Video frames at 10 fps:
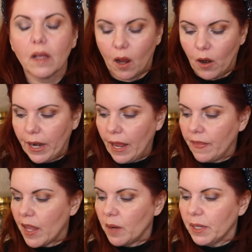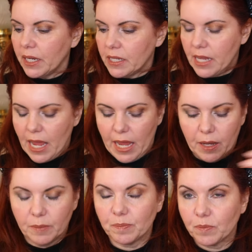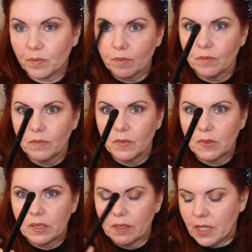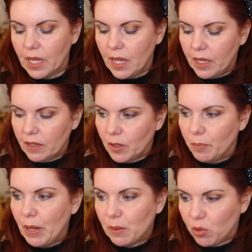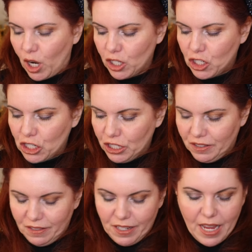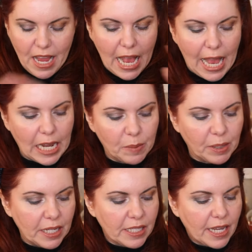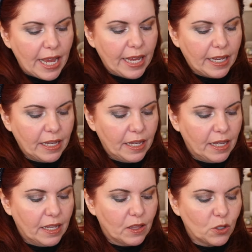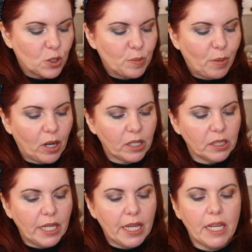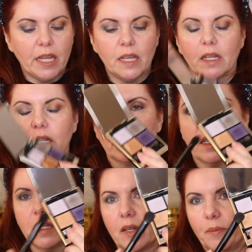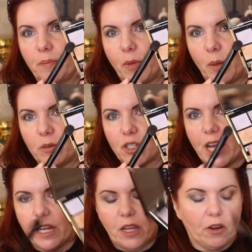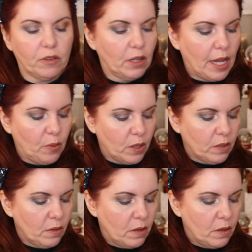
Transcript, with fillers: All right, and then I'm gonna take the, the big brush and I'm gonna take the sparkly purple shade here, the light one,